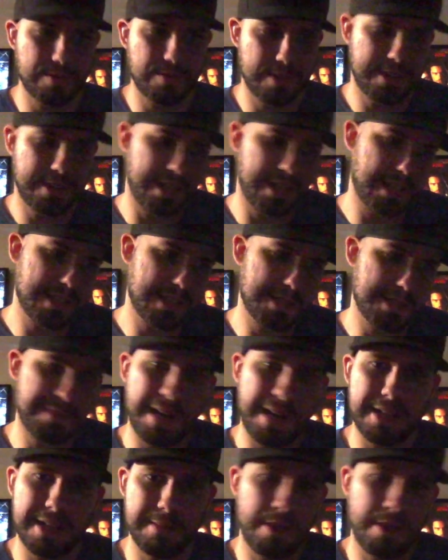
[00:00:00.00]
when they get this
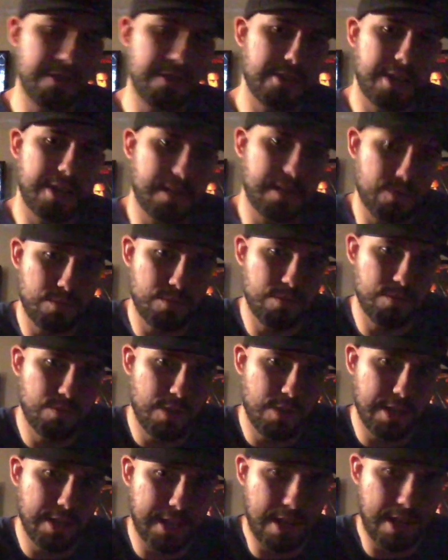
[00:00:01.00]
back in the mail, they're like,
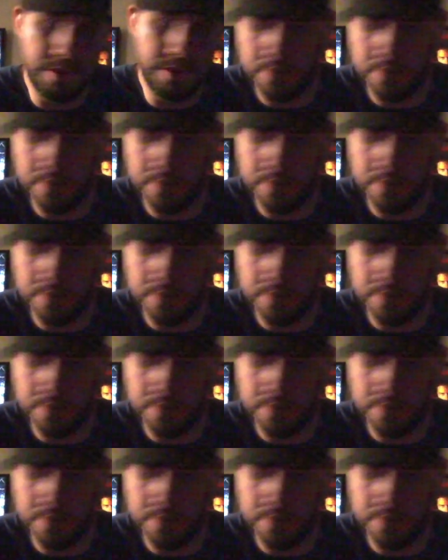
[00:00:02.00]
what account